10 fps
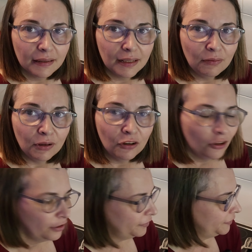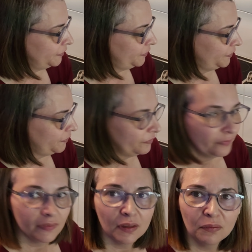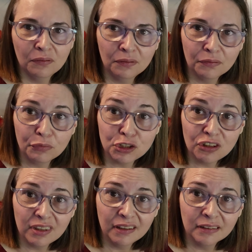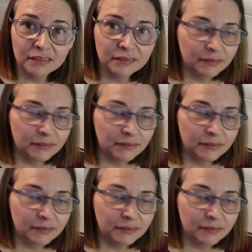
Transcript: There we go. What do you think?